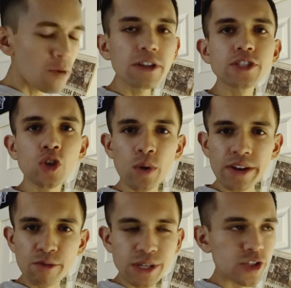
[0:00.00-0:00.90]
realized too, I
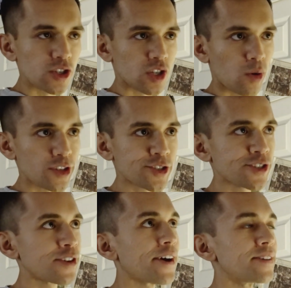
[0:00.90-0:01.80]
never really addressed the question
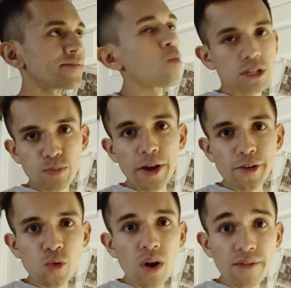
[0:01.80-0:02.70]
of what's
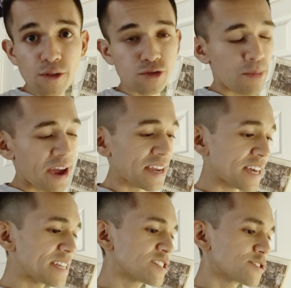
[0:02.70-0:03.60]
better, waffles or
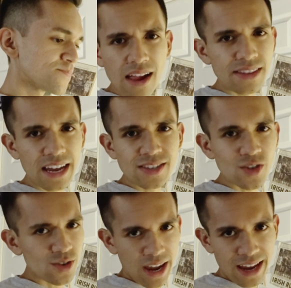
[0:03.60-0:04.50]
pancakes? And the
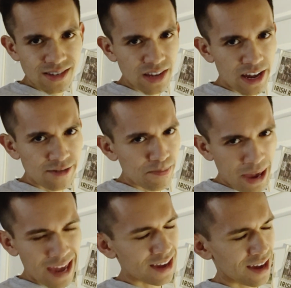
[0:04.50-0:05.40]
answer, hands down,
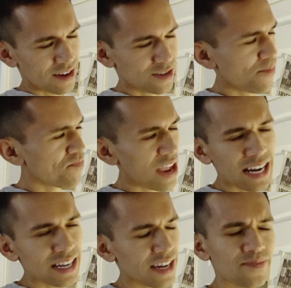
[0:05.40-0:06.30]
pancakes.
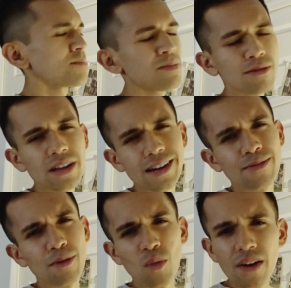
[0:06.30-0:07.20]
any day. People are
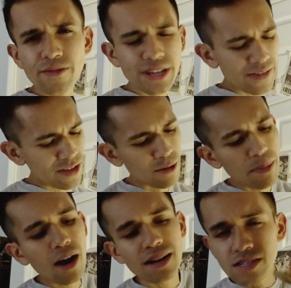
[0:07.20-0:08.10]
like, but waffles have the little
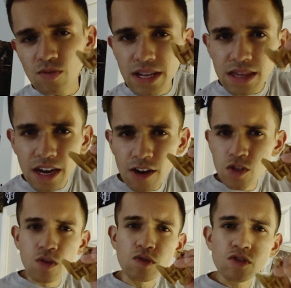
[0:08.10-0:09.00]
pockets right there so your